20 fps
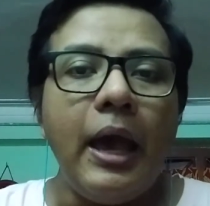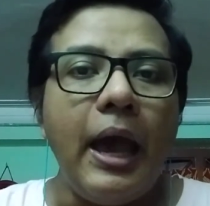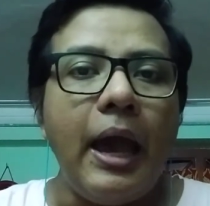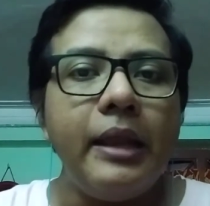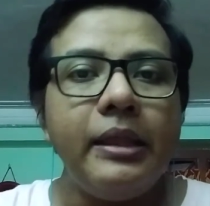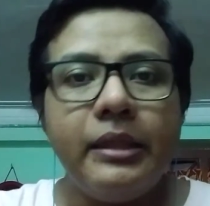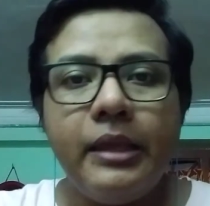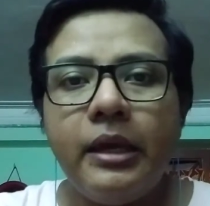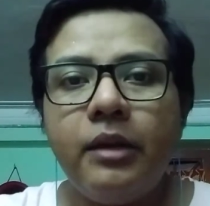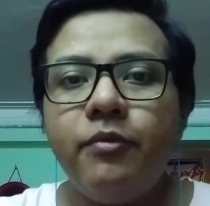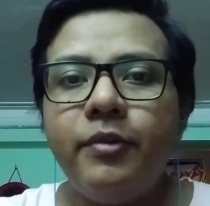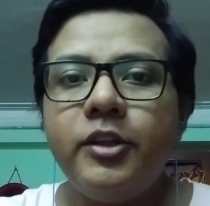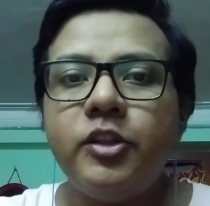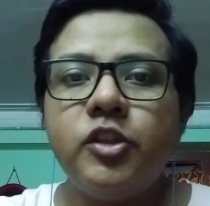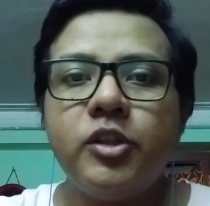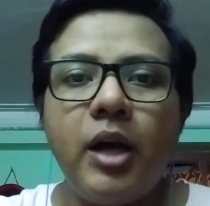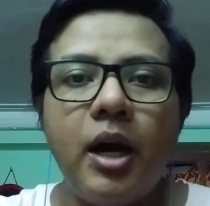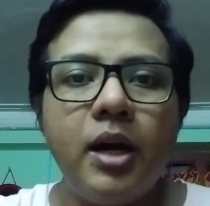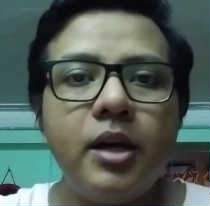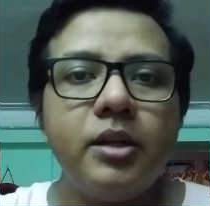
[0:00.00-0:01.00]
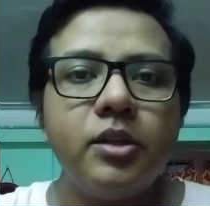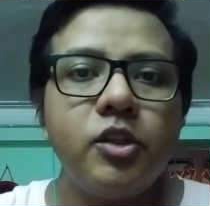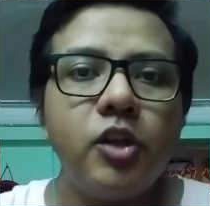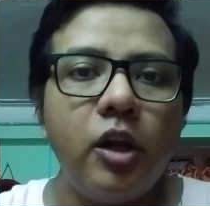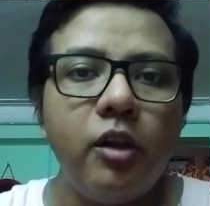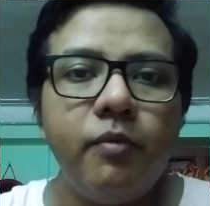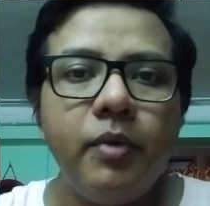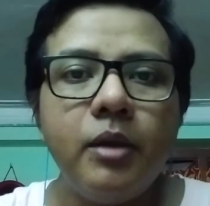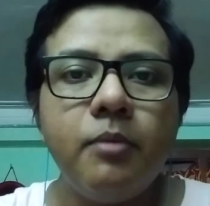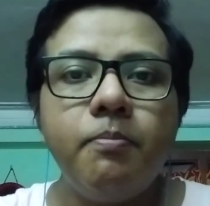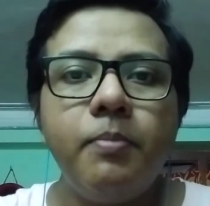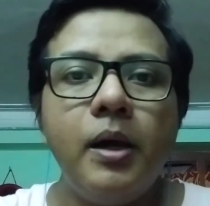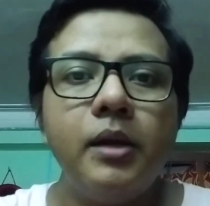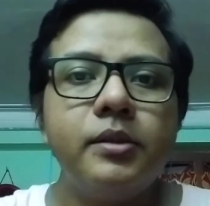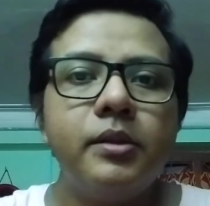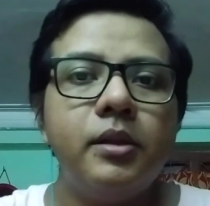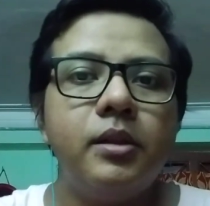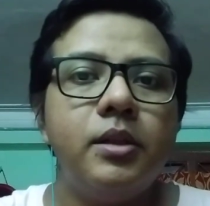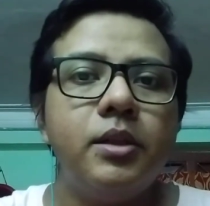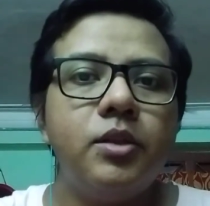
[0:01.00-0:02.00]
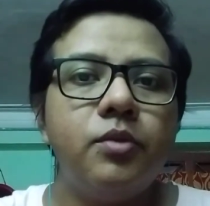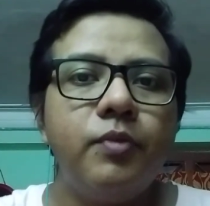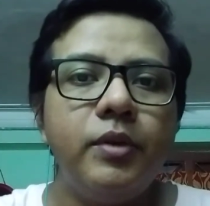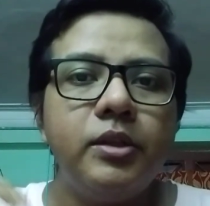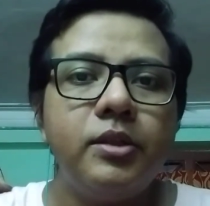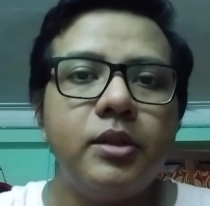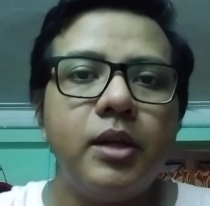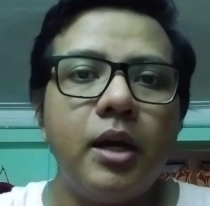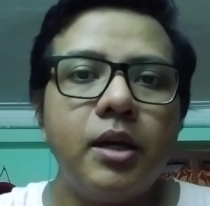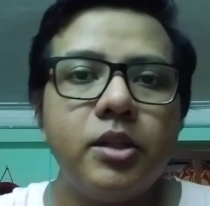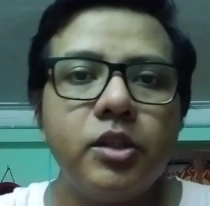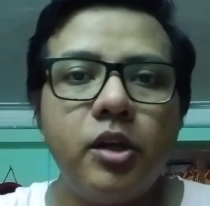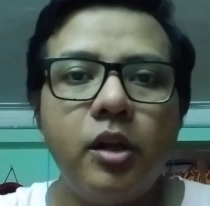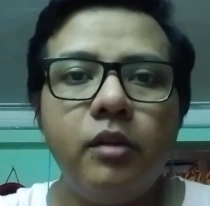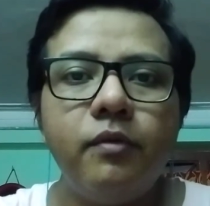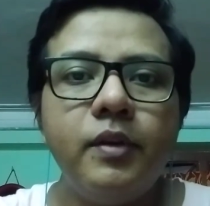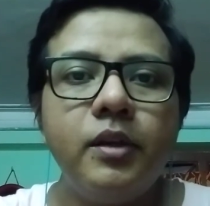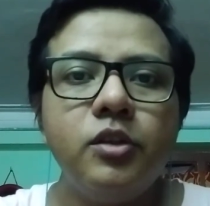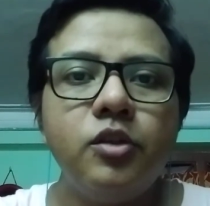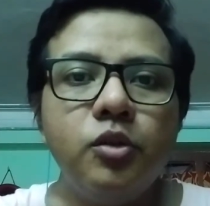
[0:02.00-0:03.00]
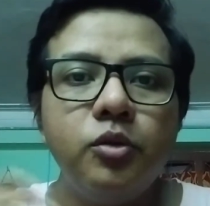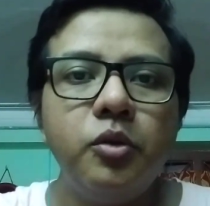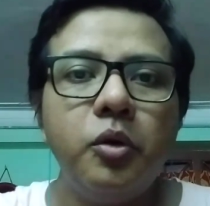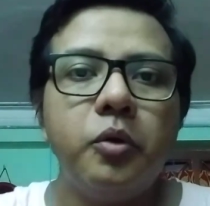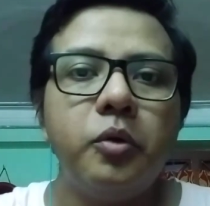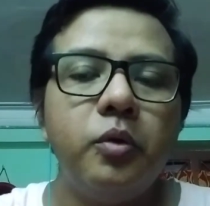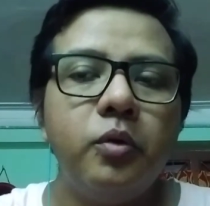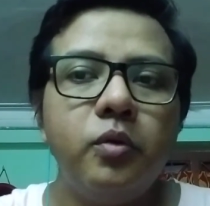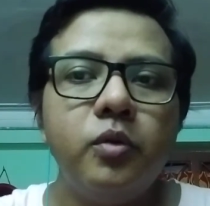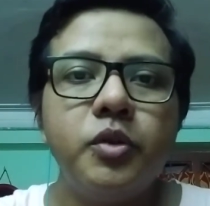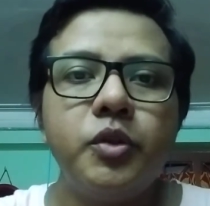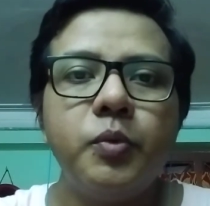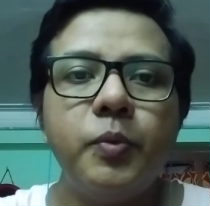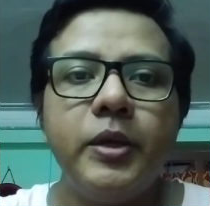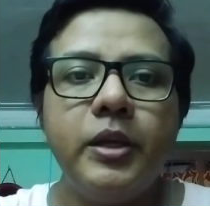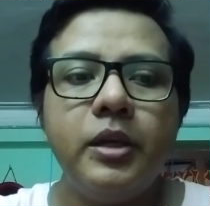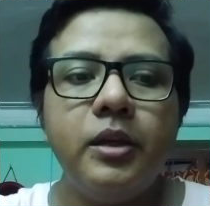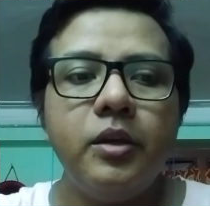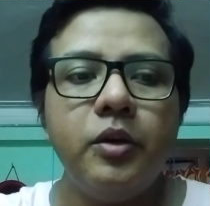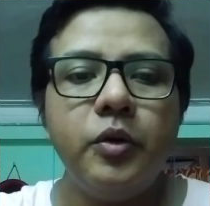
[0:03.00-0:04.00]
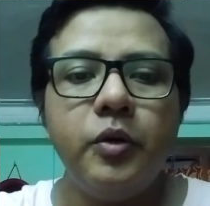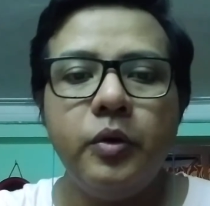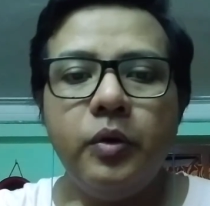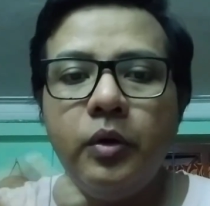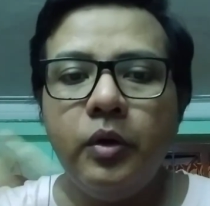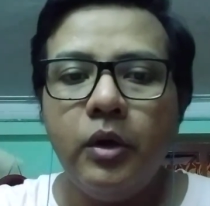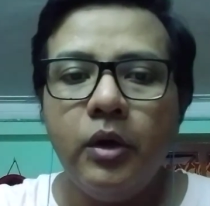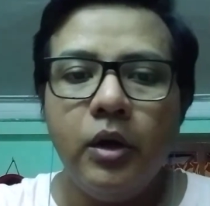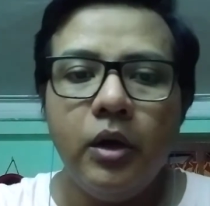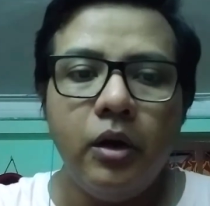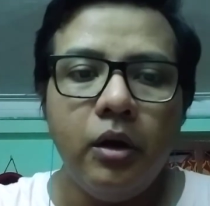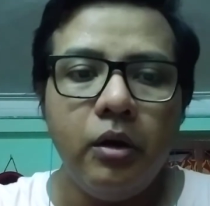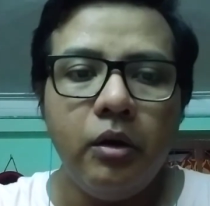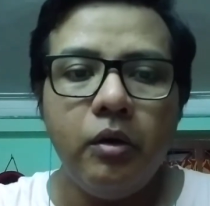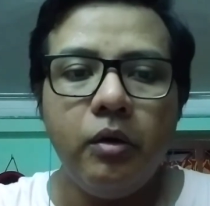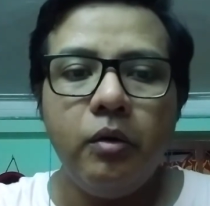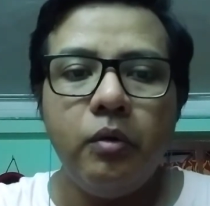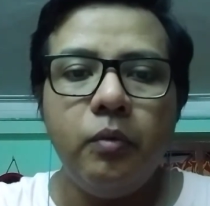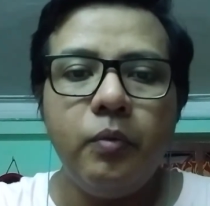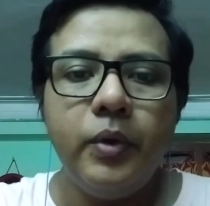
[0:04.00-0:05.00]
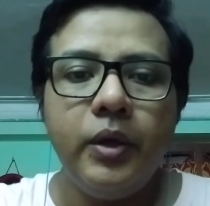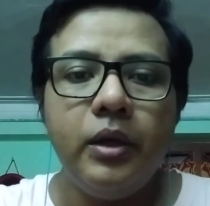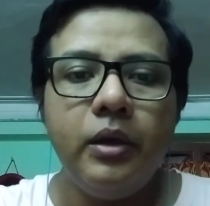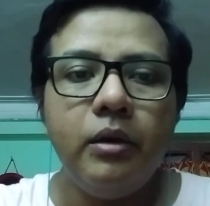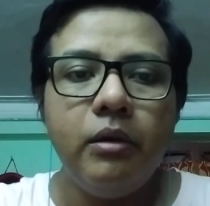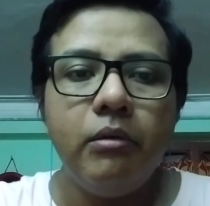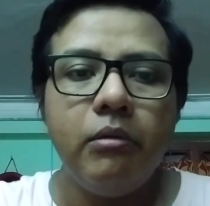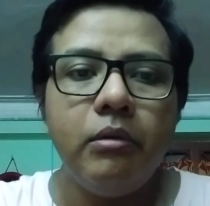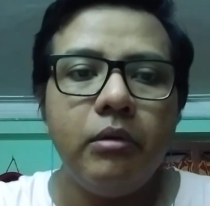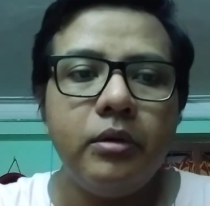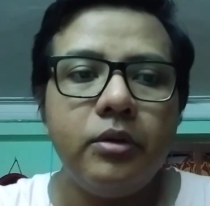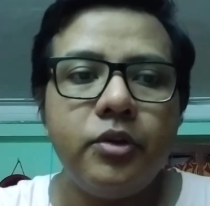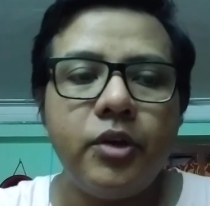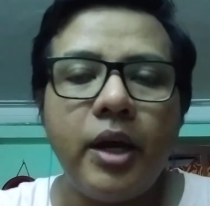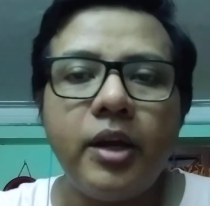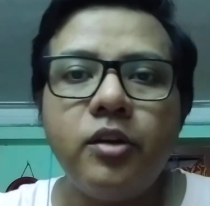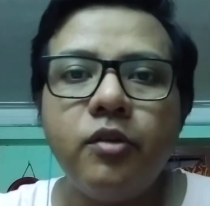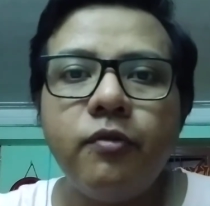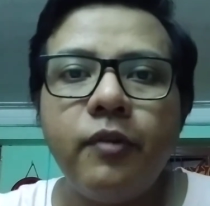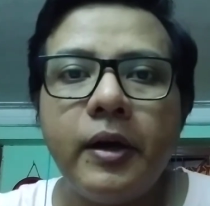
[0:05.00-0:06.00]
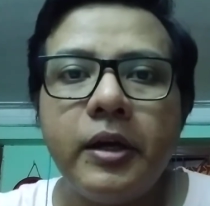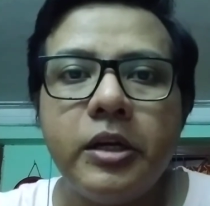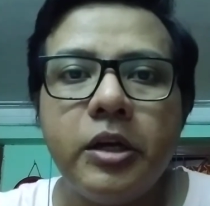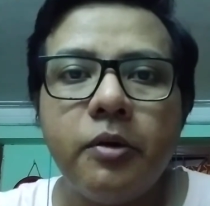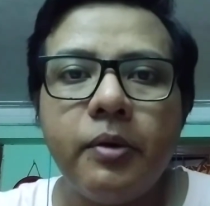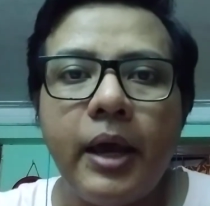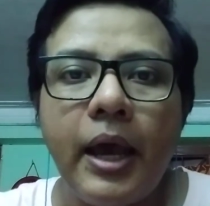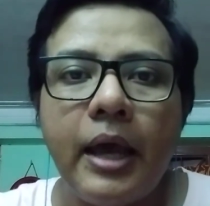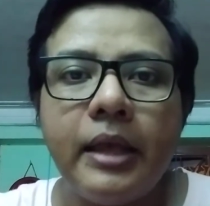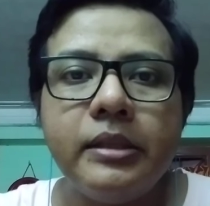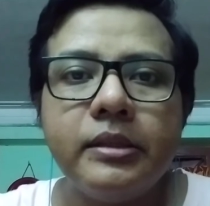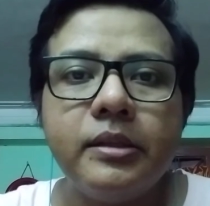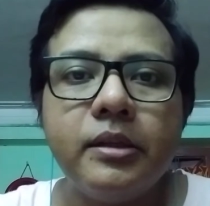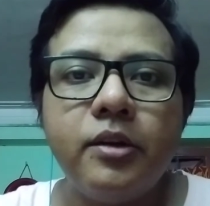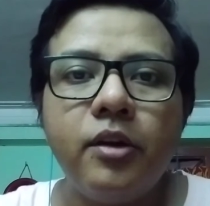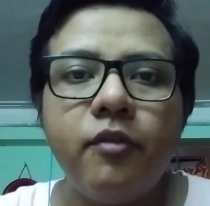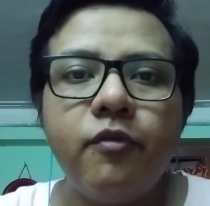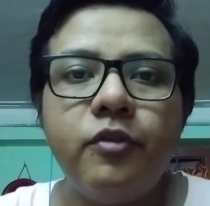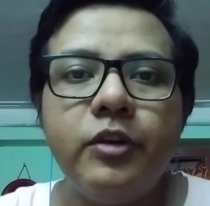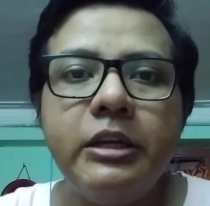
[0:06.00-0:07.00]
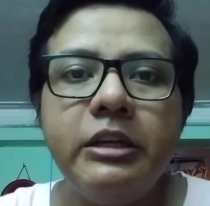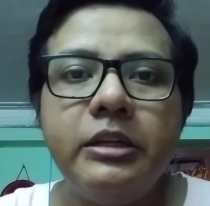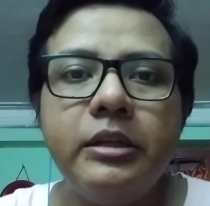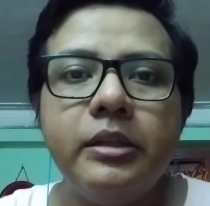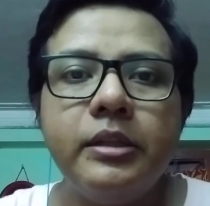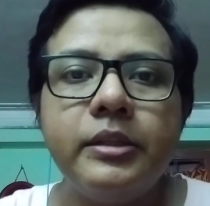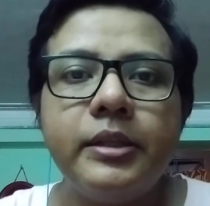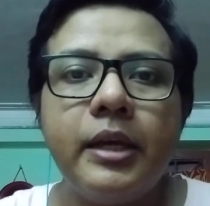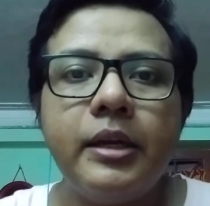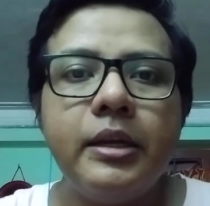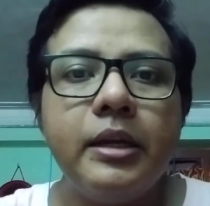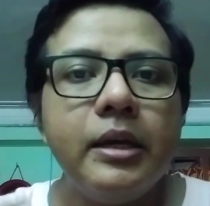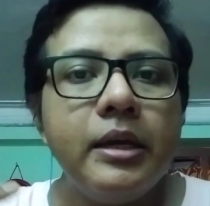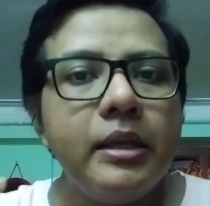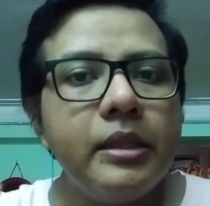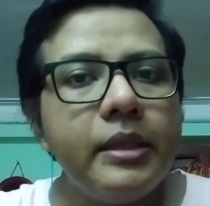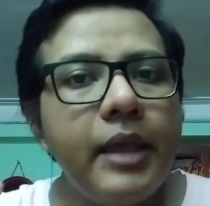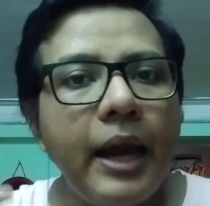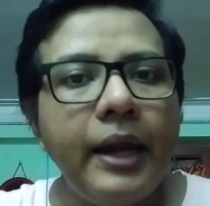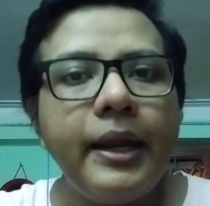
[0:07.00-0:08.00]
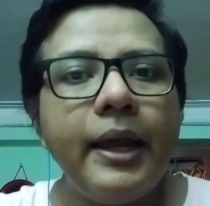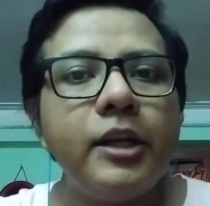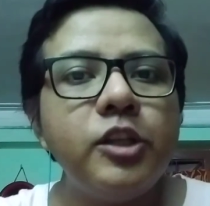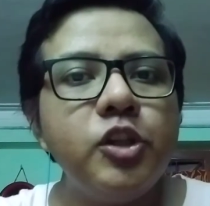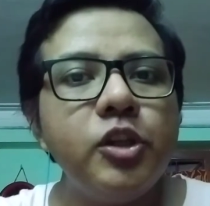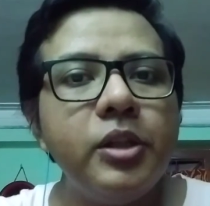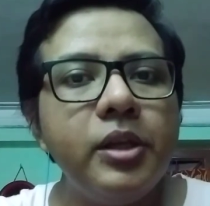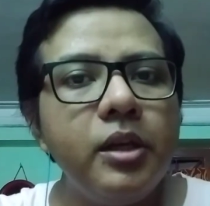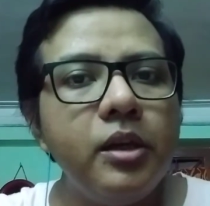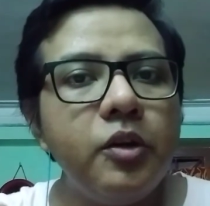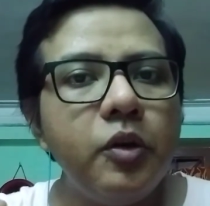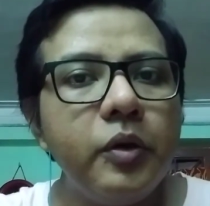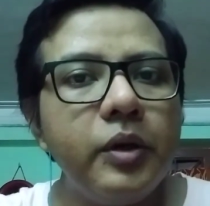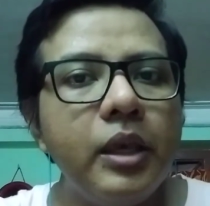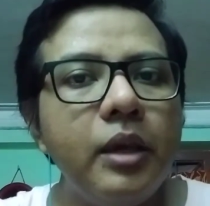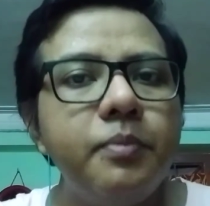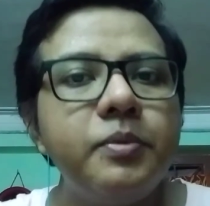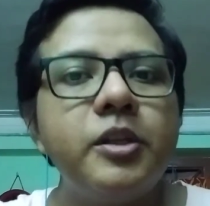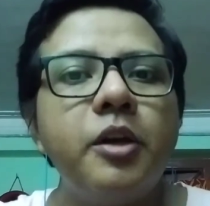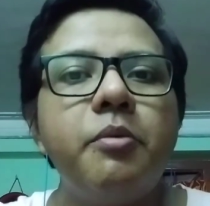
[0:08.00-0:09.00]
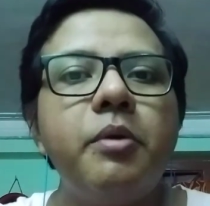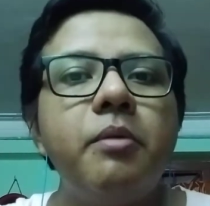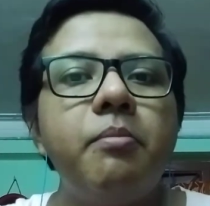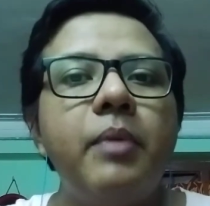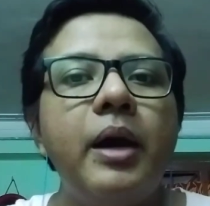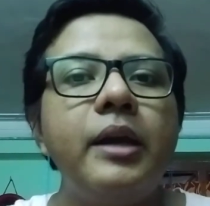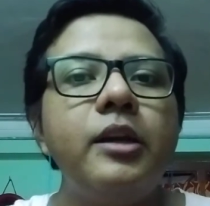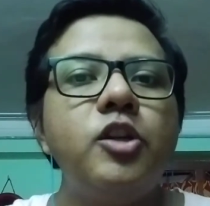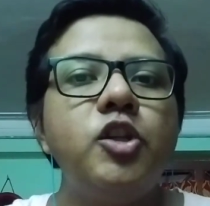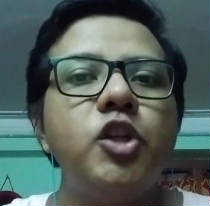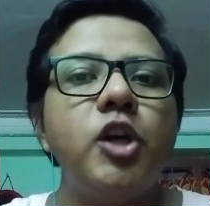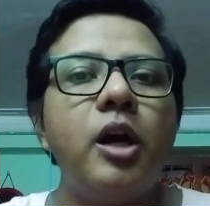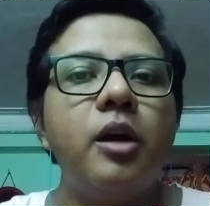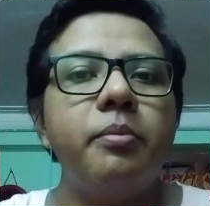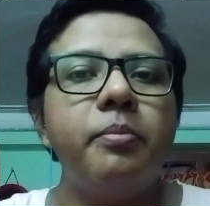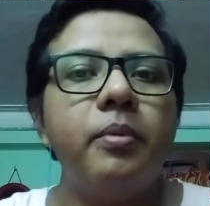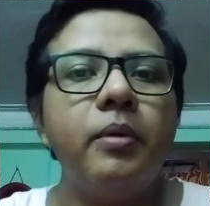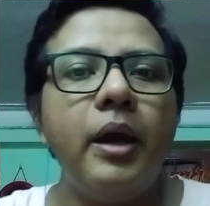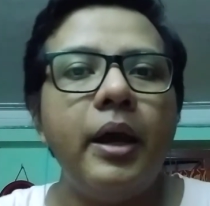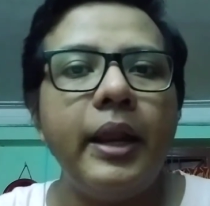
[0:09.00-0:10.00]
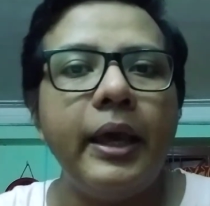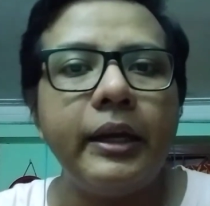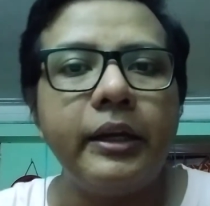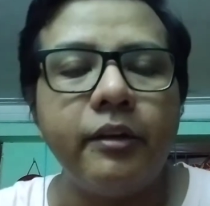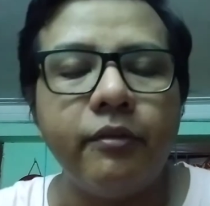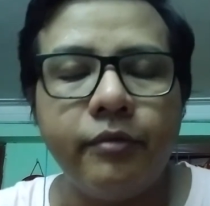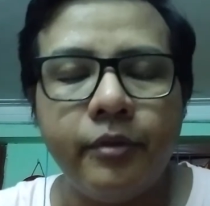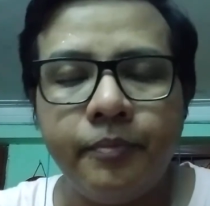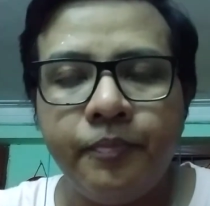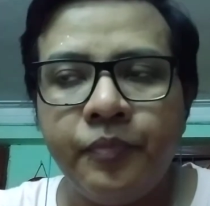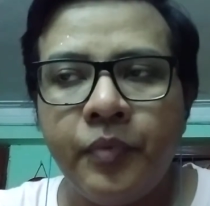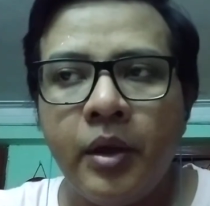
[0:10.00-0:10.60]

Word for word: and then we start solving puzzles, we start solving sudokus, we try to find out answer of riddles, and that actually keeps our mind sharp and active.